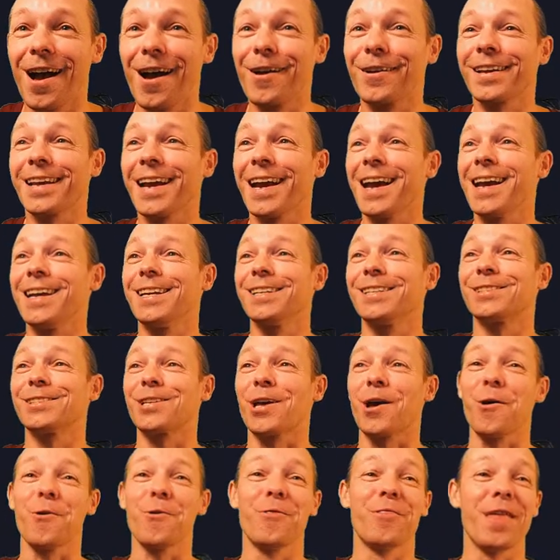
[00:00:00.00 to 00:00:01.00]
okay,
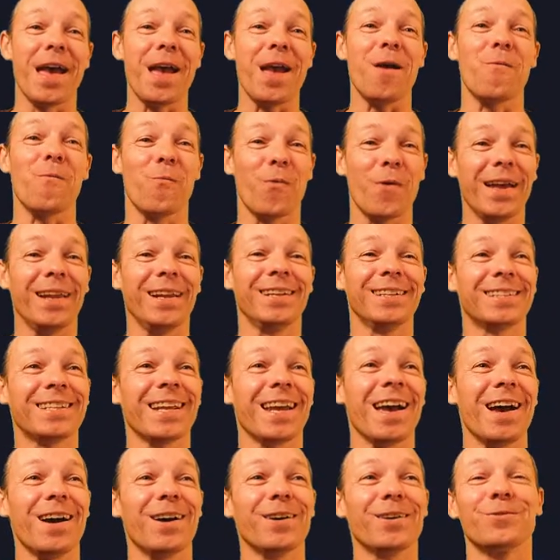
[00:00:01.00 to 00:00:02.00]
so that went
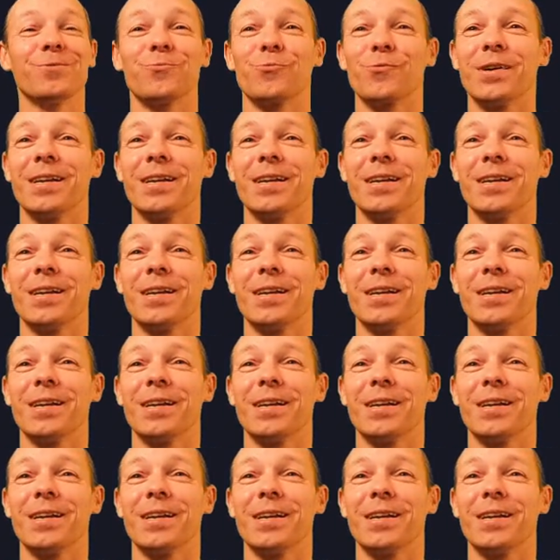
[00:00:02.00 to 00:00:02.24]
down